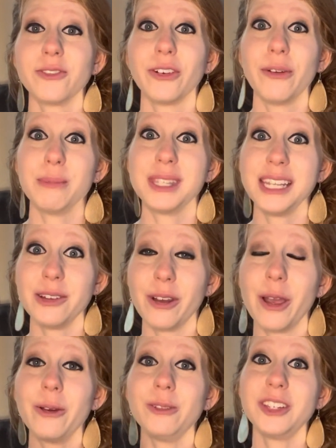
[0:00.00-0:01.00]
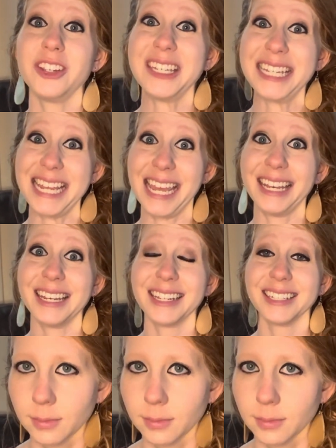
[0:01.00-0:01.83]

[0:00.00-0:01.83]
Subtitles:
from 0 to 10.